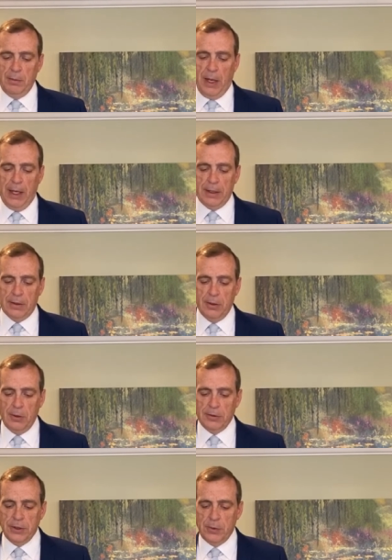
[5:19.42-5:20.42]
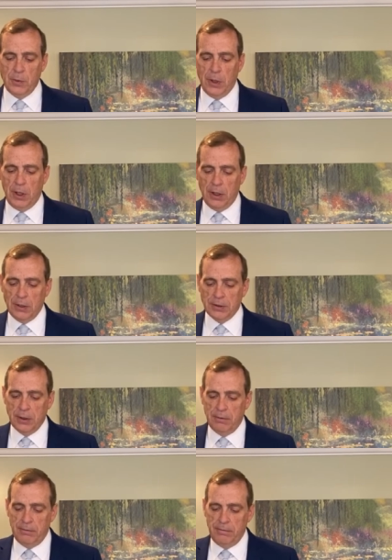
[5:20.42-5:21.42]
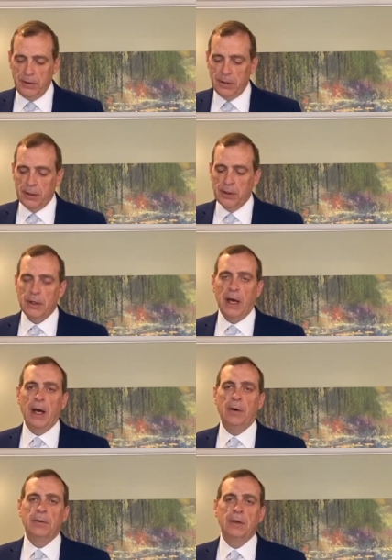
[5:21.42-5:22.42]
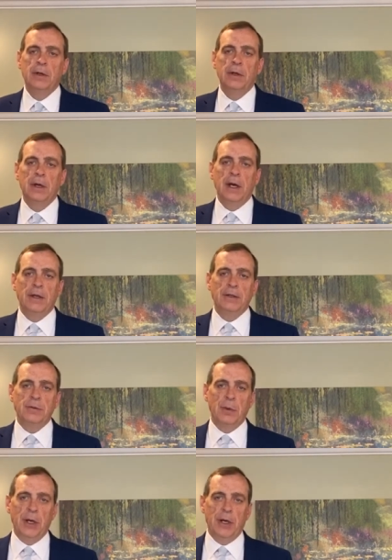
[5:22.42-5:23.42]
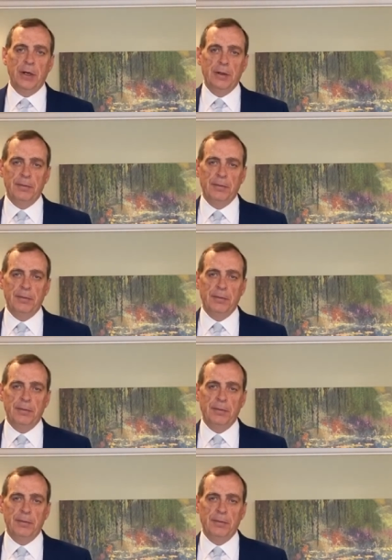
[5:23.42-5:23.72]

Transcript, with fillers: by enclosing walls of fear, doubt, and despair.